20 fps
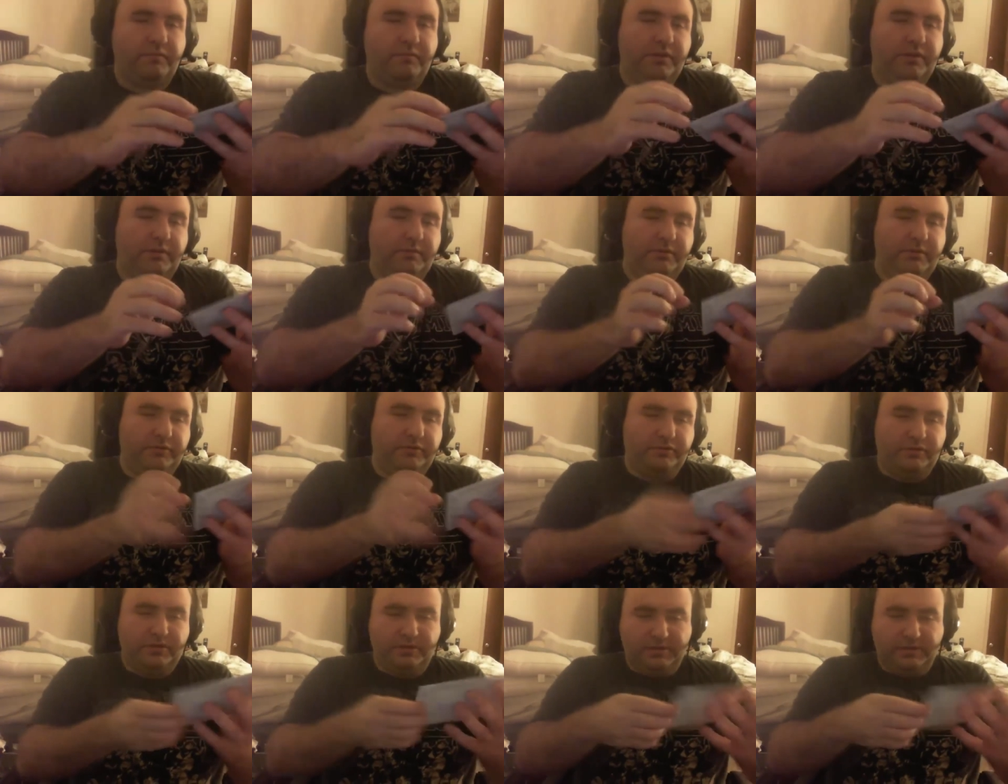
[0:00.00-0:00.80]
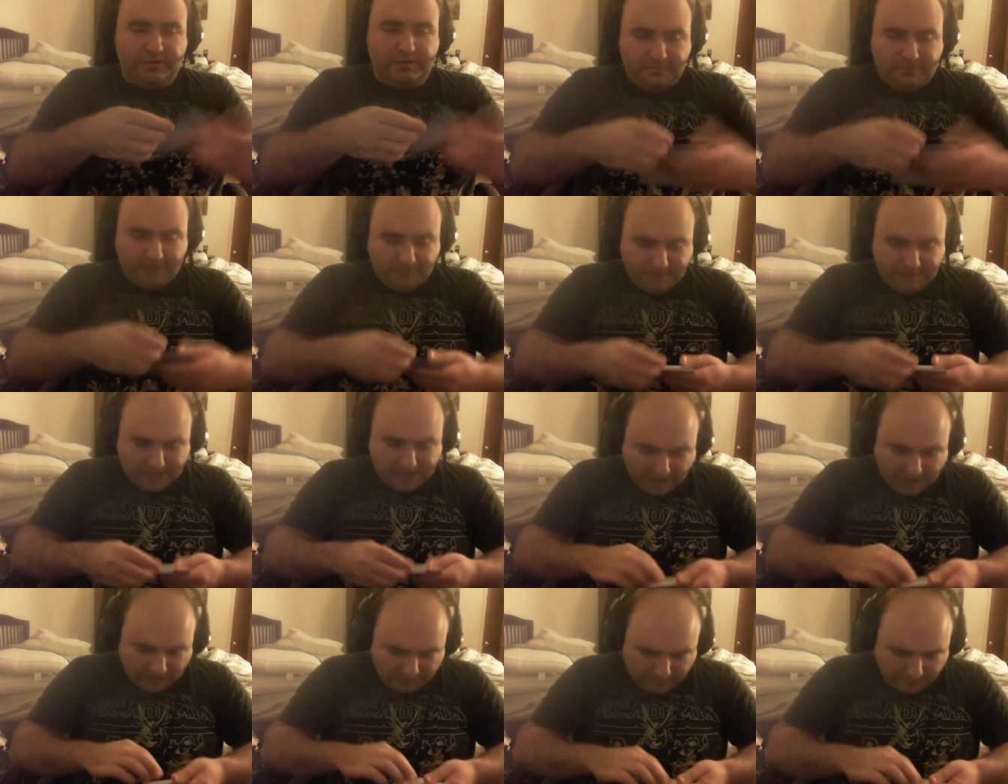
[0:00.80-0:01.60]
and they're really well drawn, so I'm gonna be
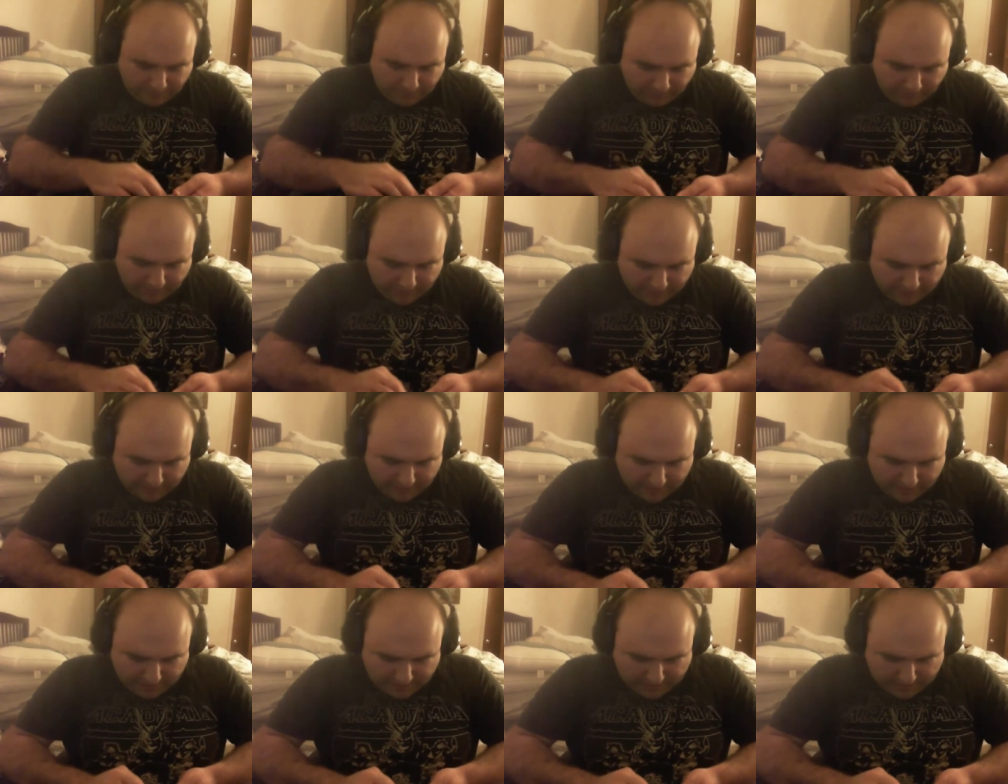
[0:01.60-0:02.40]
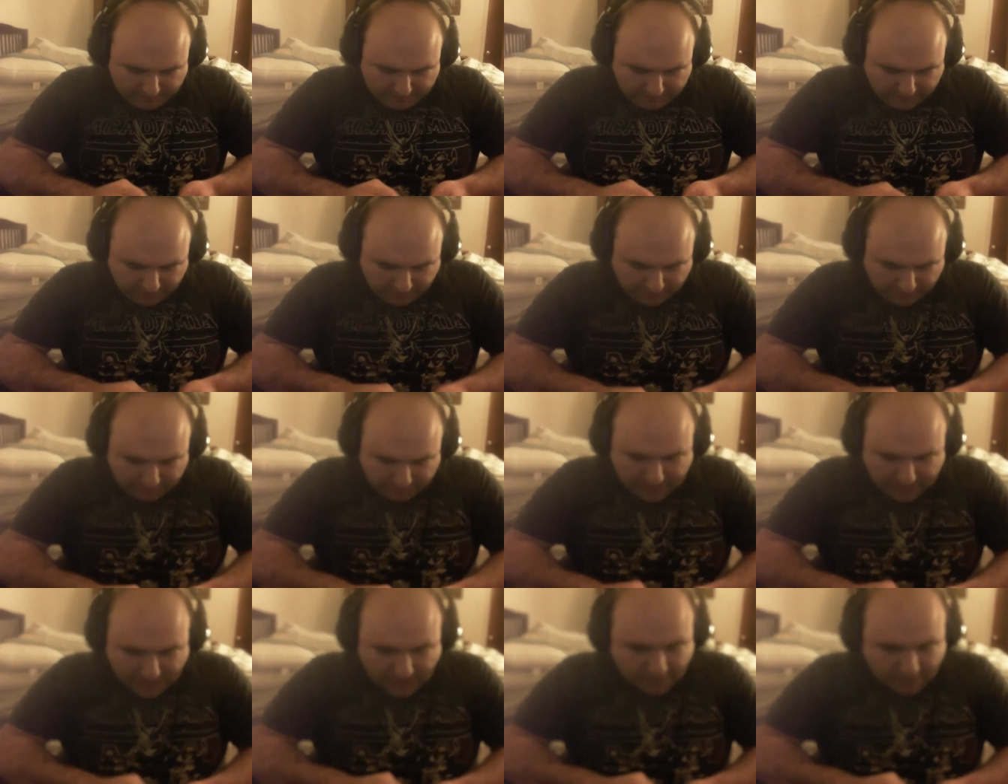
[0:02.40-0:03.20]
careful. I'm going
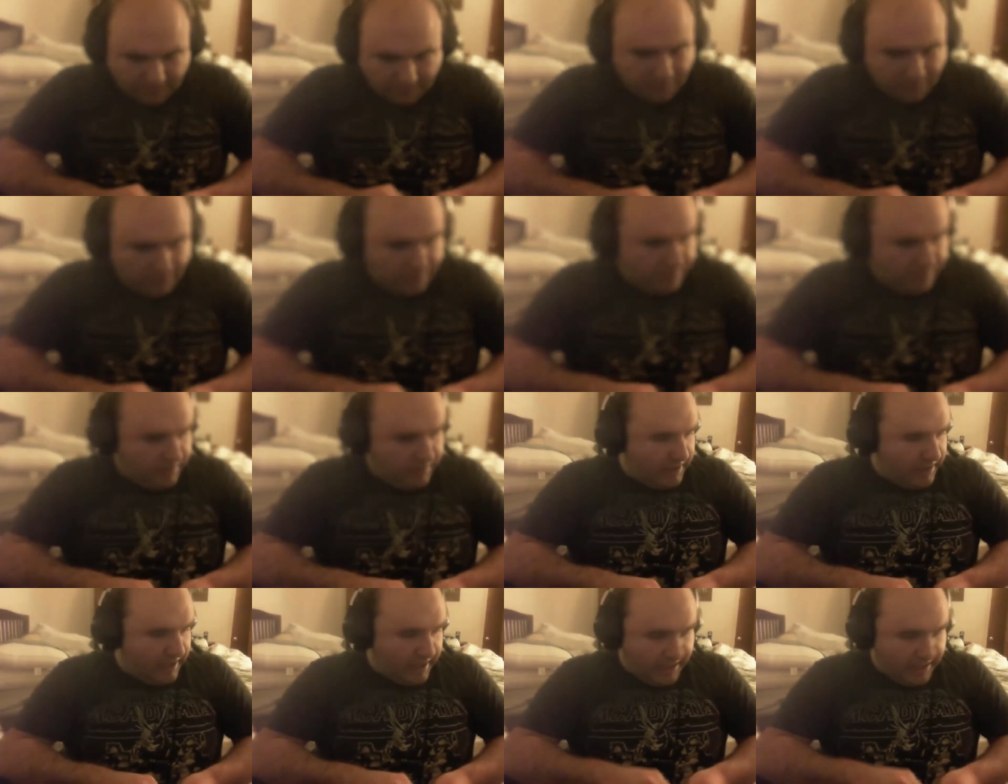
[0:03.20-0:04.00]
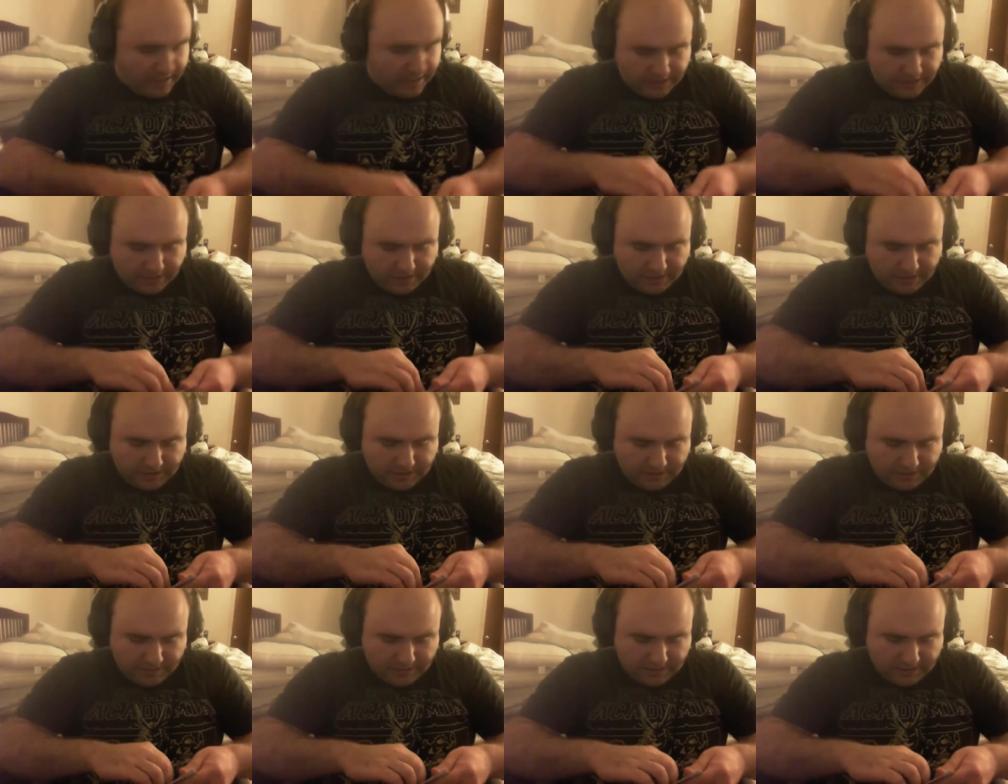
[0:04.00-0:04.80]
to be careful to actually
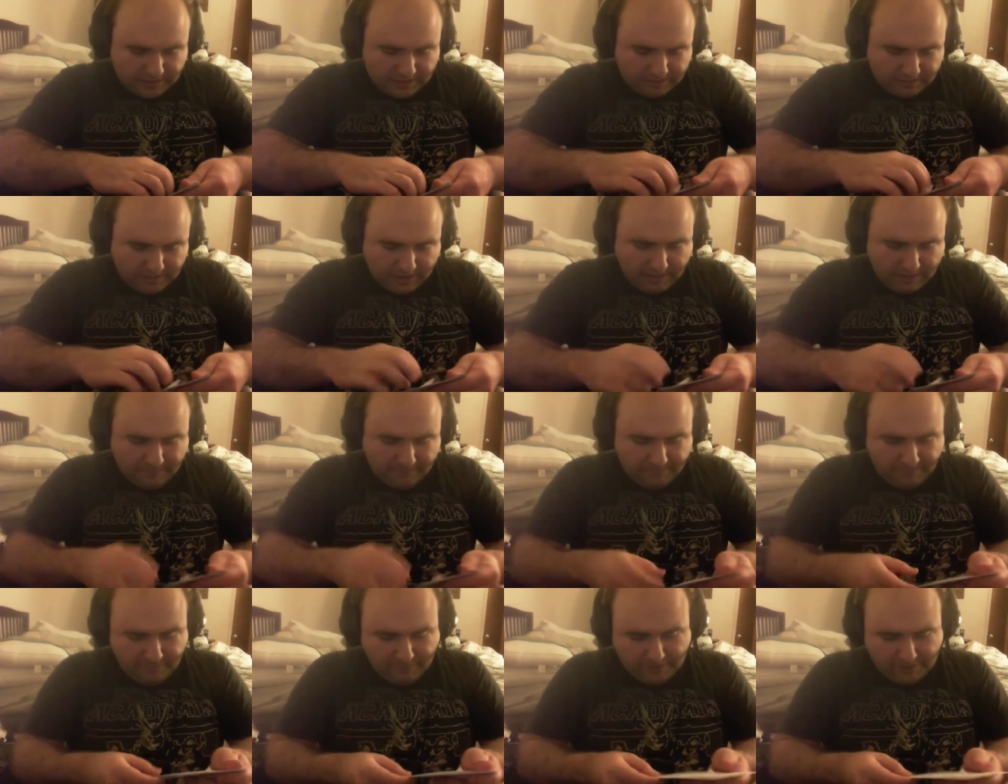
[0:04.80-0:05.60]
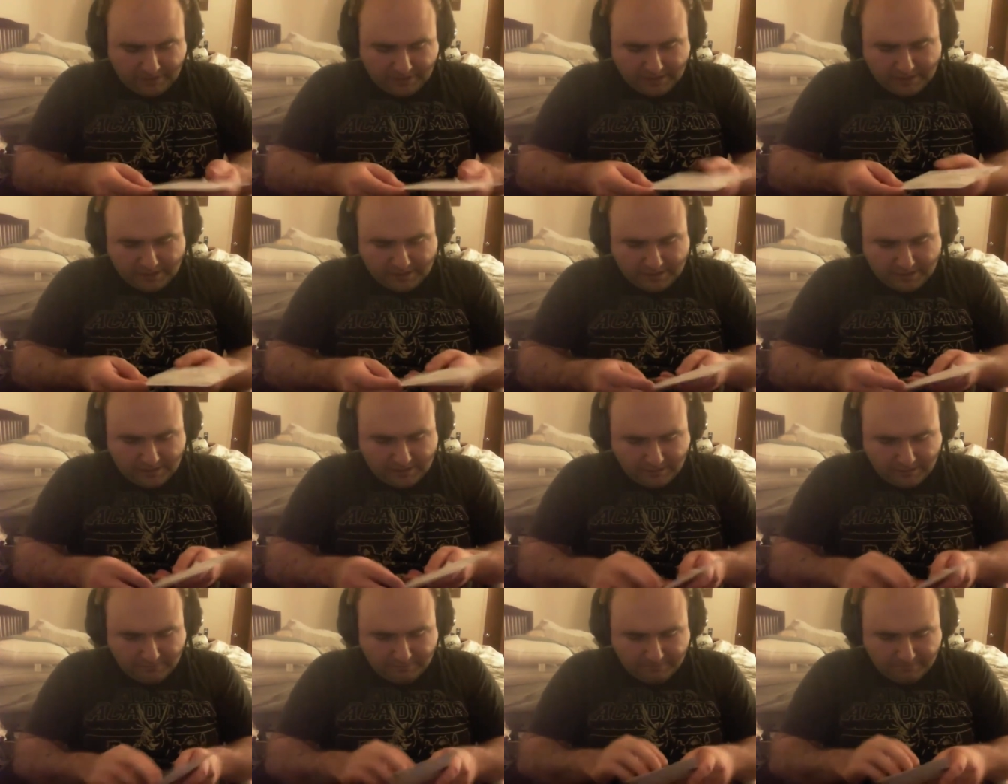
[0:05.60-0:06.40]
do this without fucking
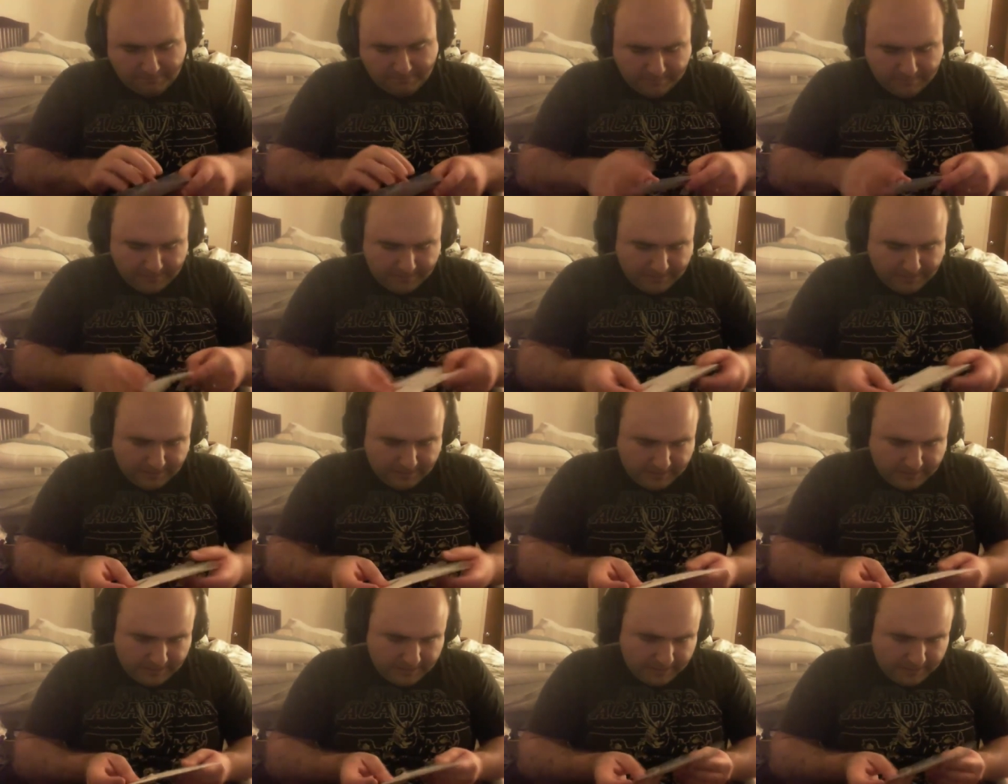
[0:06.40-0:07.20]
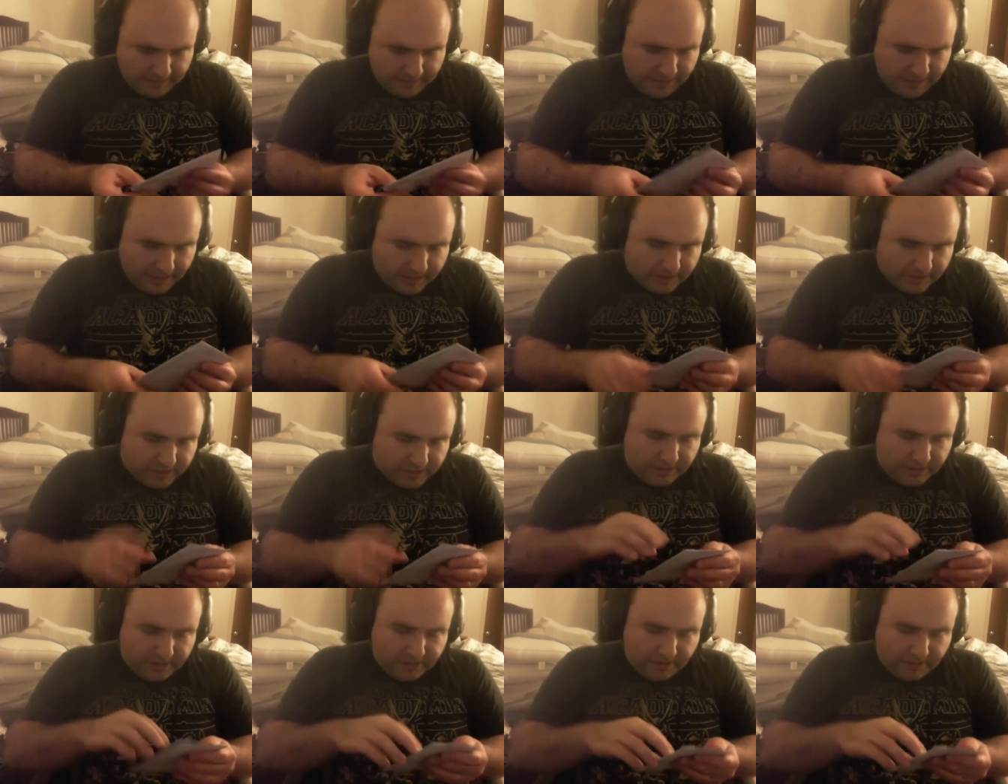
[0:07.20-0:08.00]
anything up. Because I
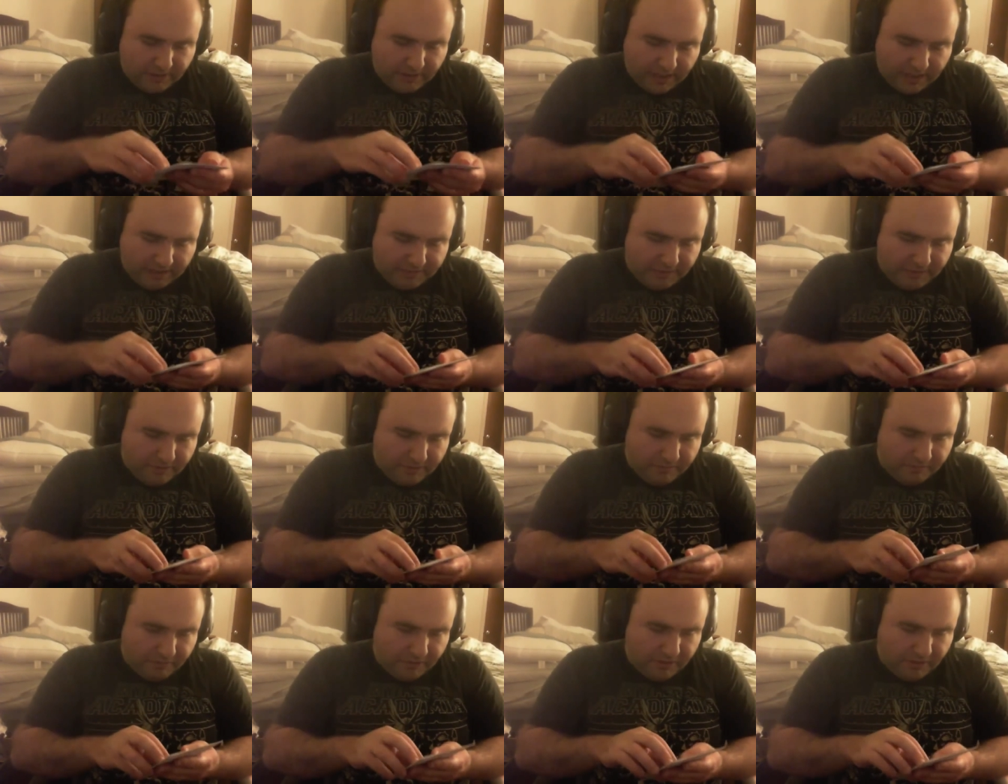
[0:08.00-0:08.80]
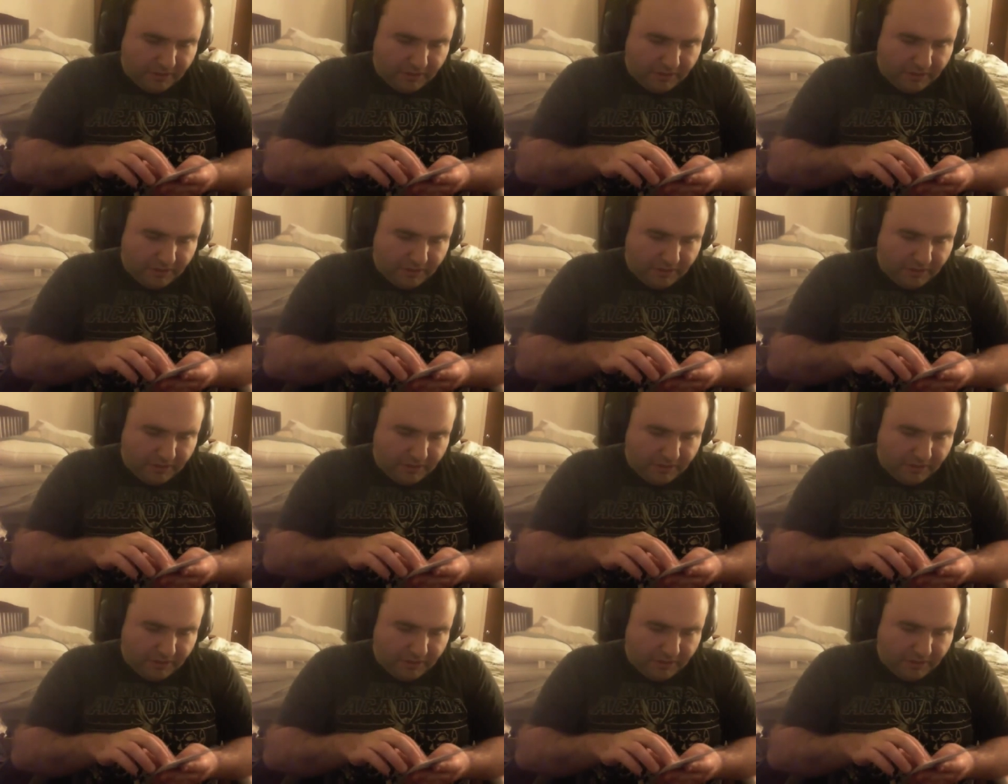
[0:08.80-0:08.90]
usually do. Like, I've been doing